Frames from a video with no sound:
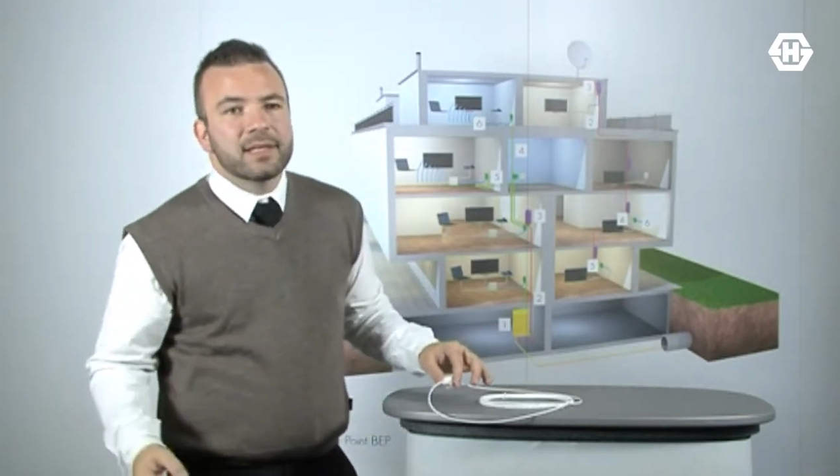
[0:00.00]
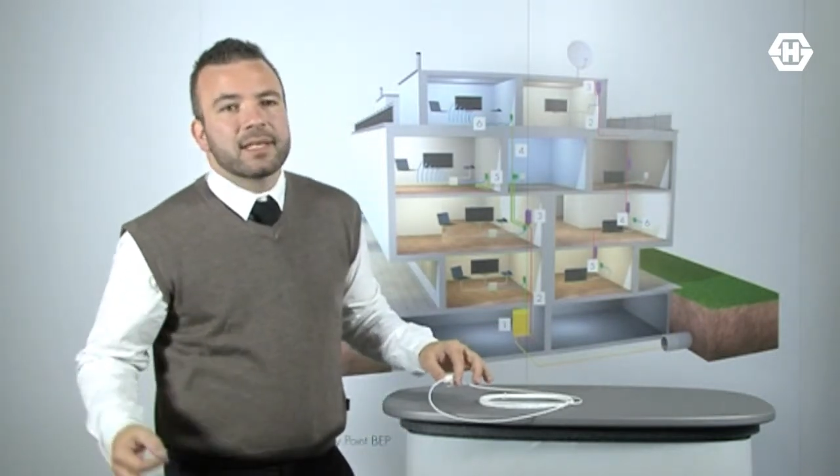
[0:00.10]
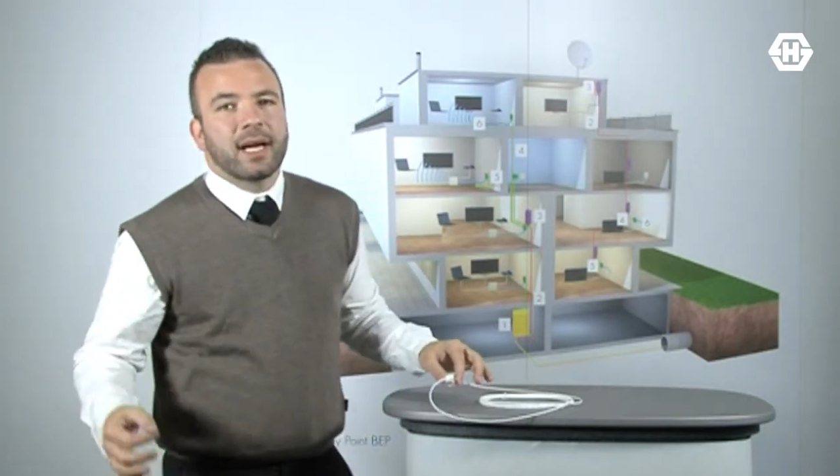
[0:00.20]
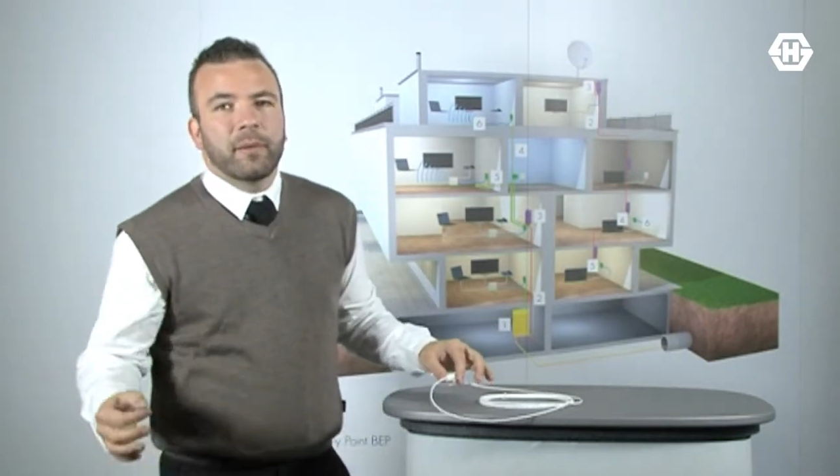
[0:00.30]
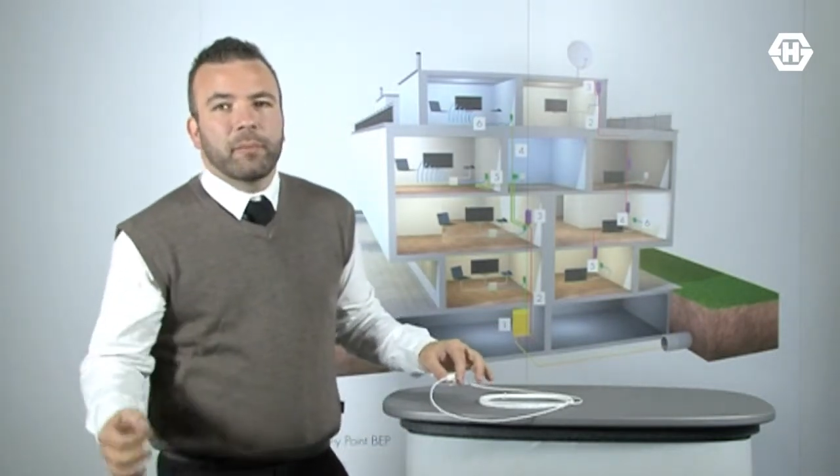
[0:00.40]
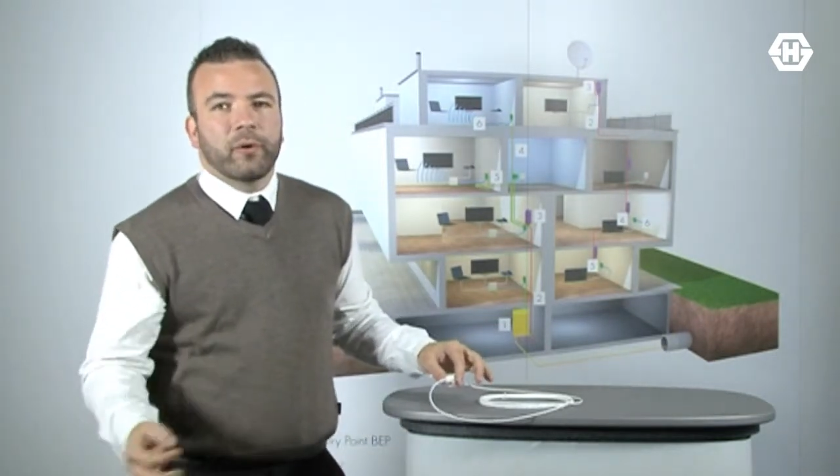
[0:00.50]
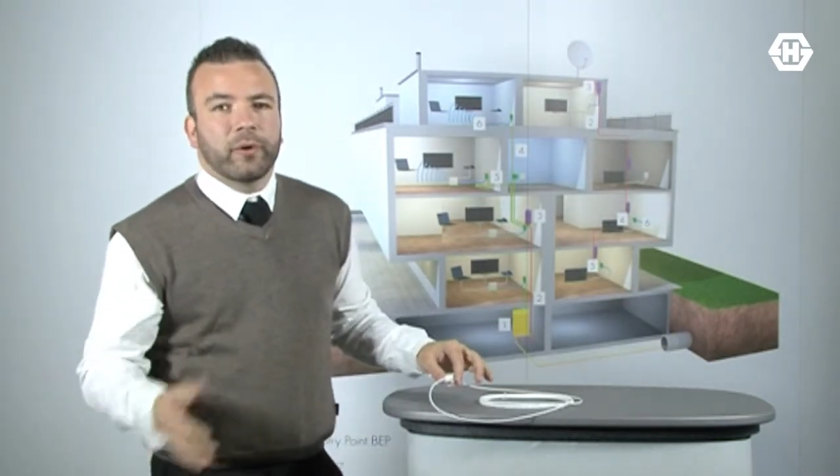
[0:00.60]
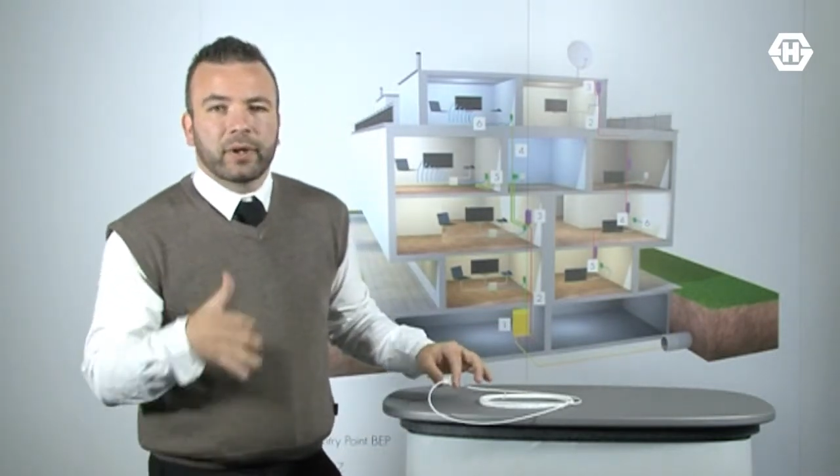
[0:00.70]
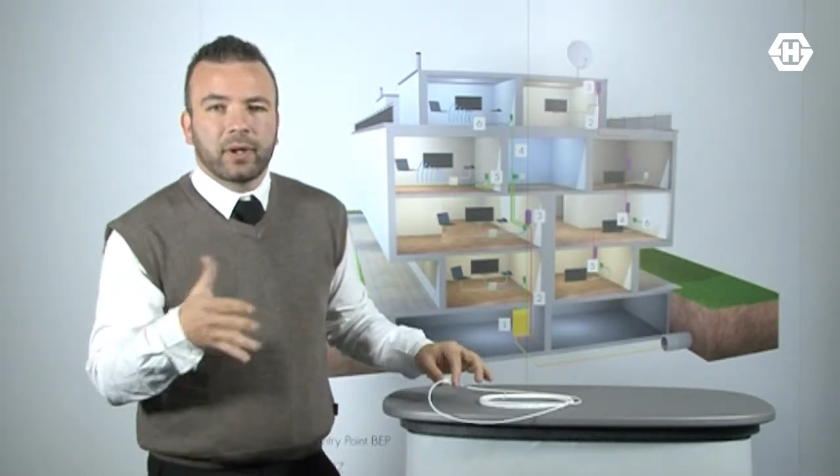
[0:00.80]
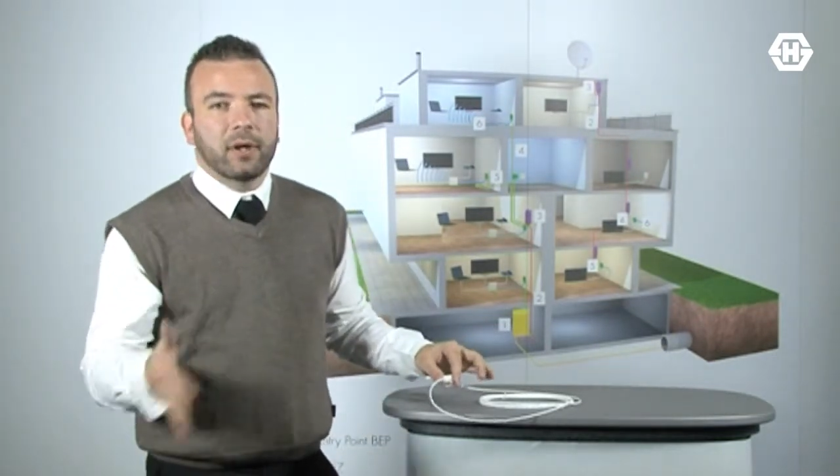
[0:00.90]
the
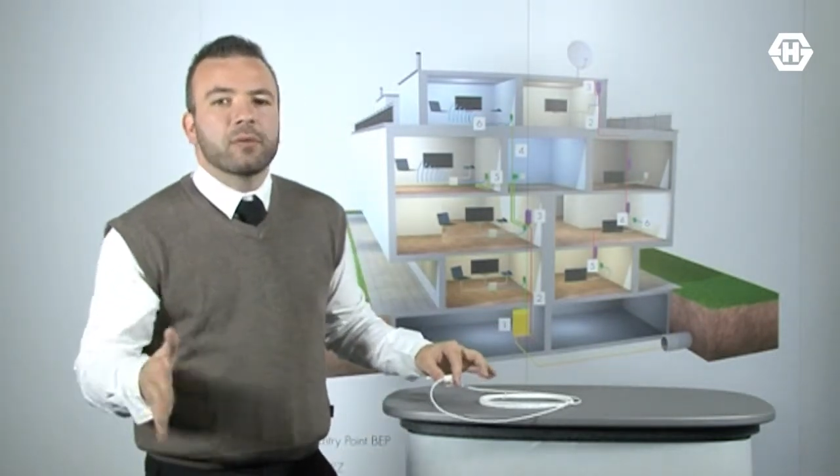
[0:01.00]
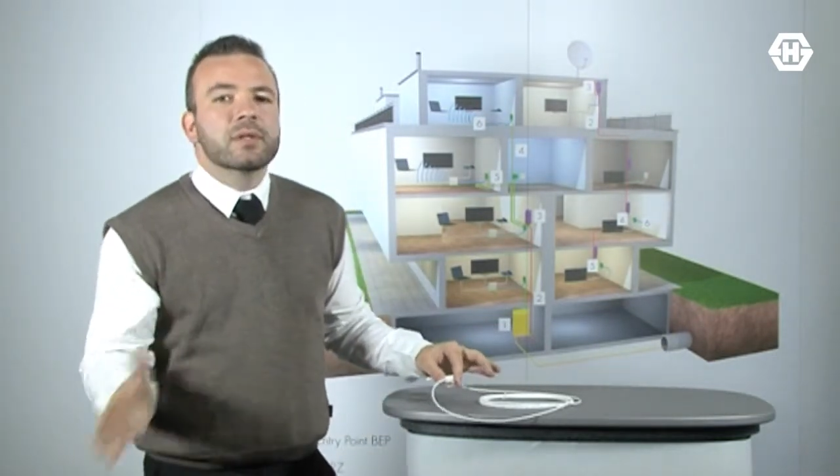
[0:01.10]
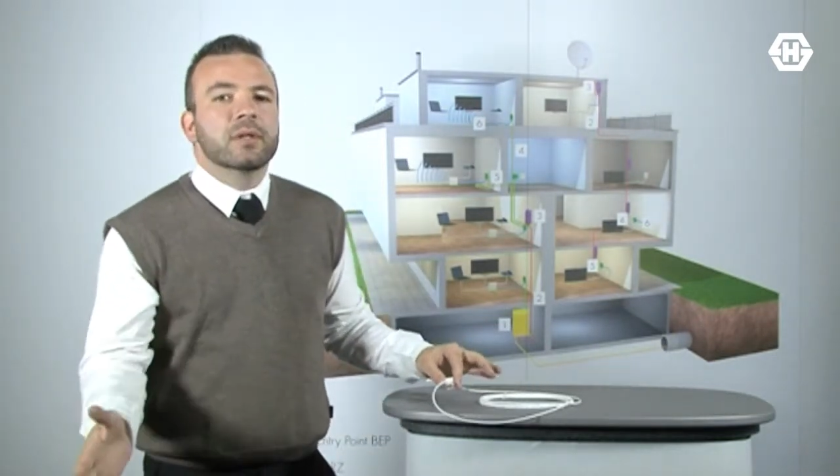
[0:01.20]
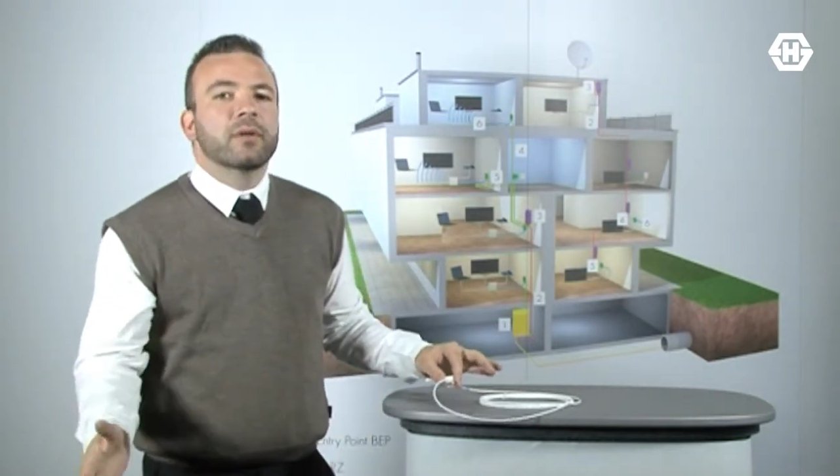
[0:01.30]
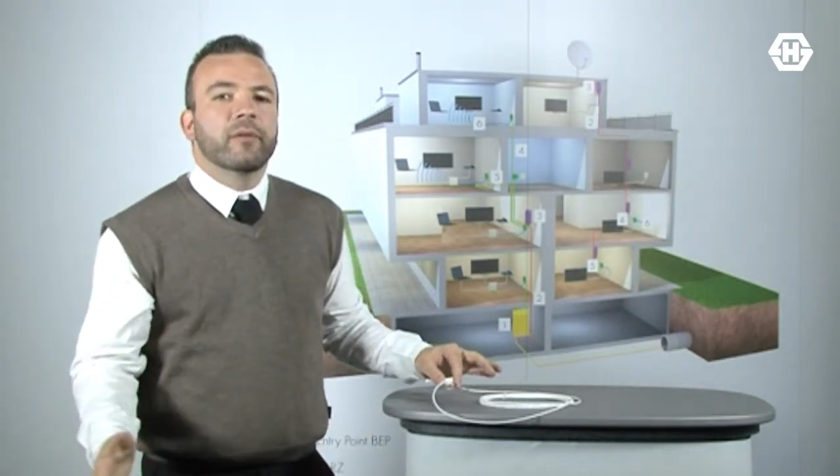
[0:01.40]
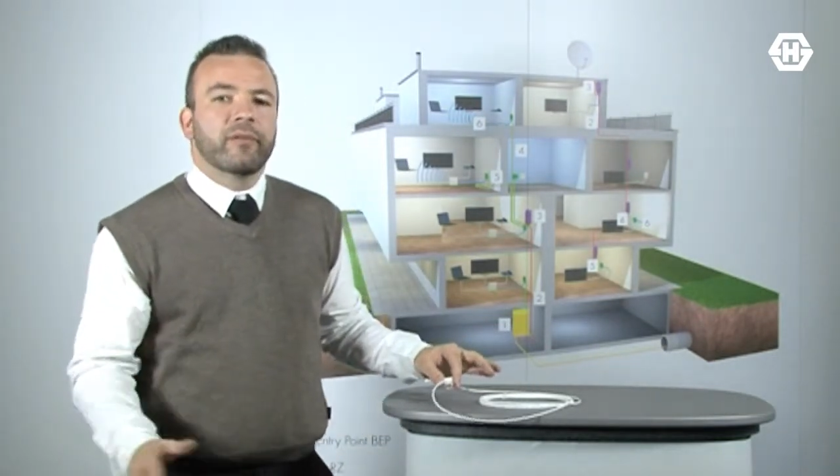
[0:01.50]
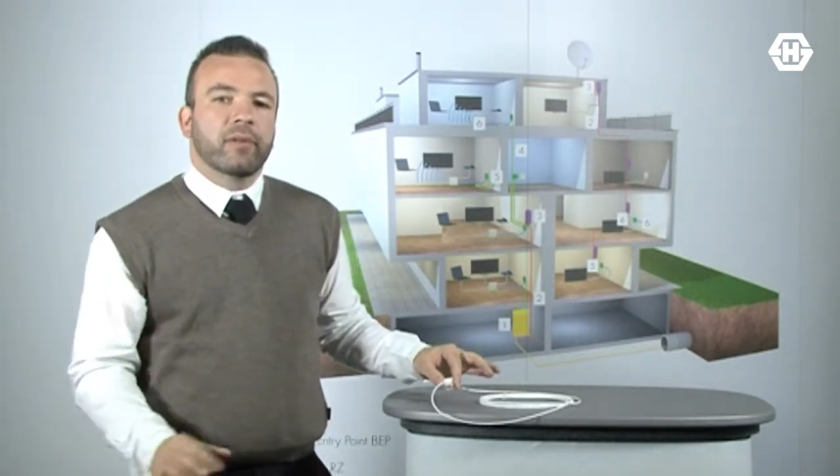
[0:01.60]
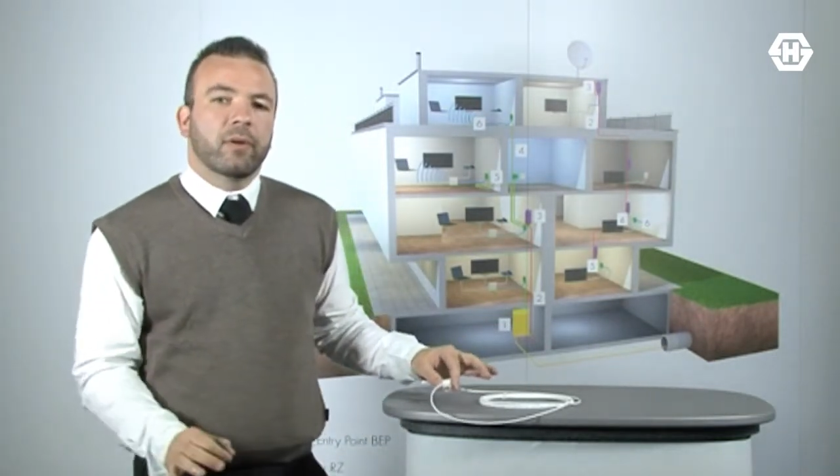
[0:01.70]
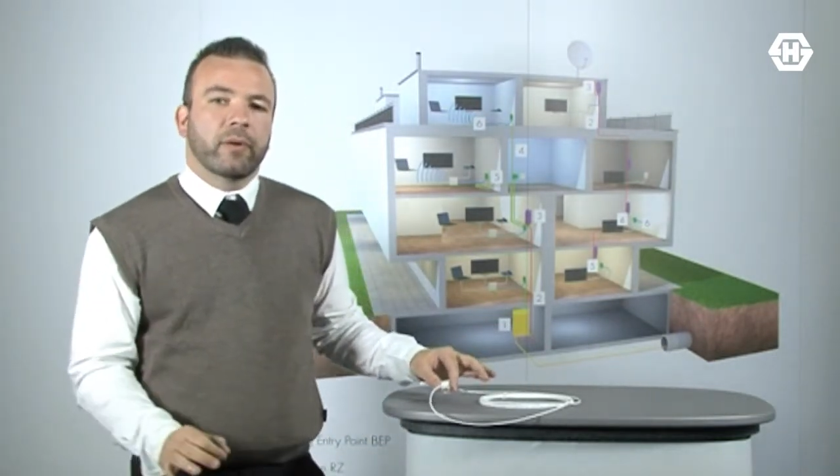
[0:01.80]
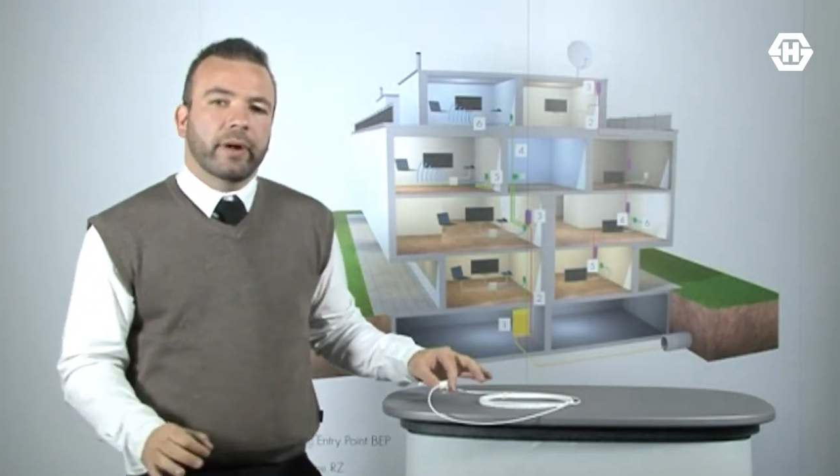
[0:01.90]
sideboard close to the
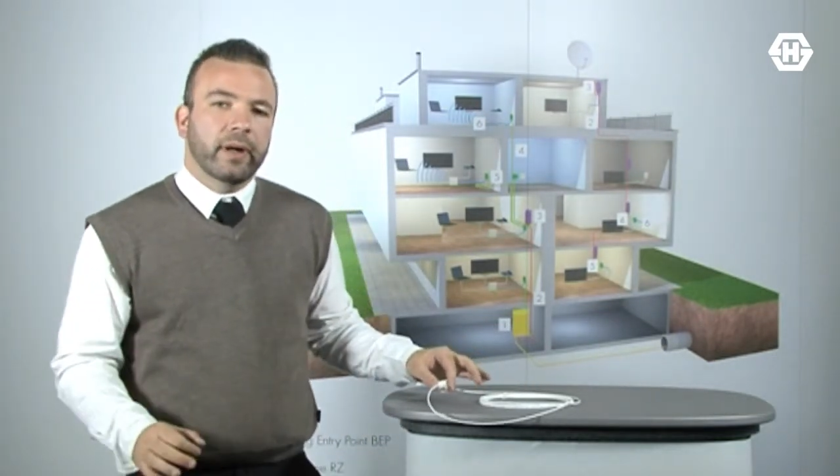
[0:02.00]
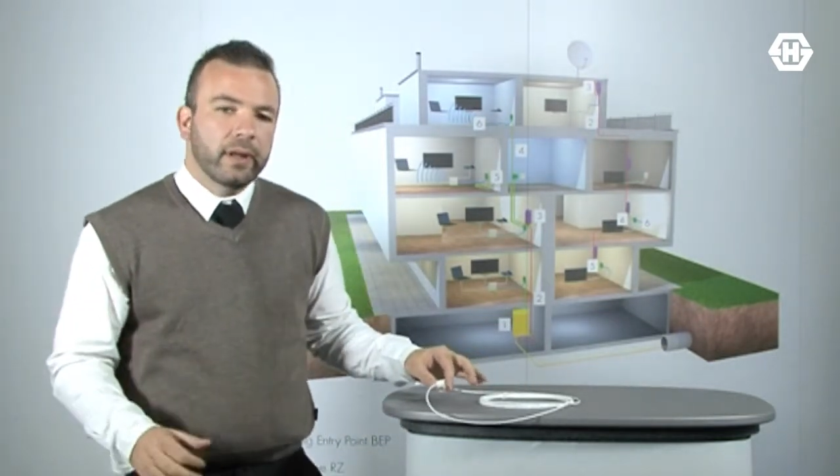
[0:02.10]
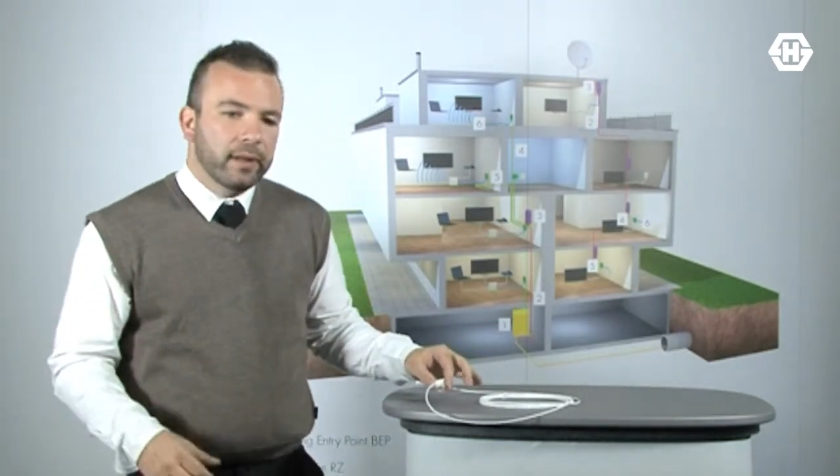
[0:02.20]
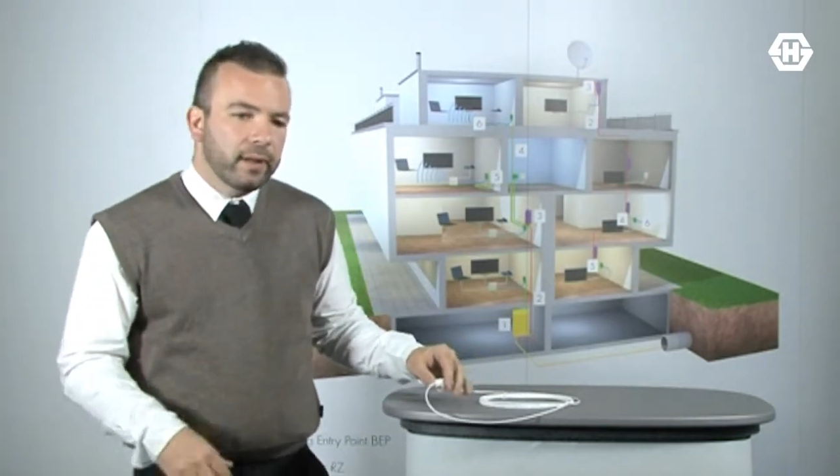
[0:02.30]
floor